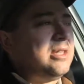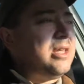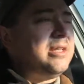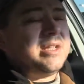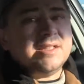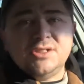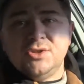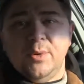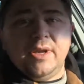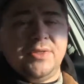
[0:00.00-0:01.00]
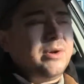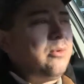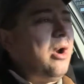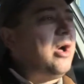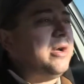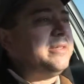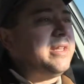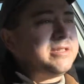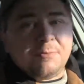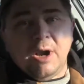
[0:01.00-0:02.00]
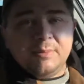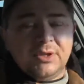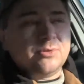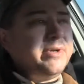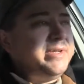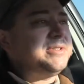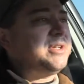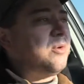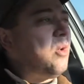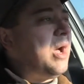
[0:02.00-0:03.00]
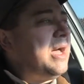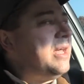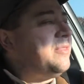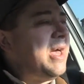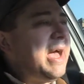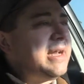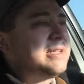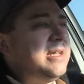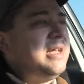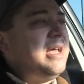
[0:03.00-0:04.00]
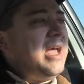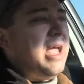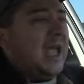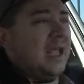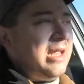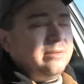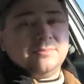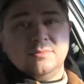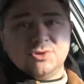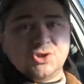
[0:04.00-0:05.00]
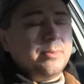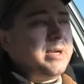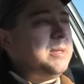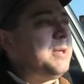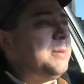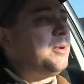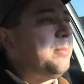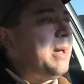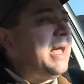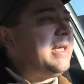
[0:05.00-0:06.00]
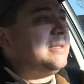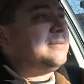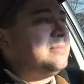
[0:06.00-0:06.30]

It doesn't do anything wrong, and that's probably the reason why that so many people buy it.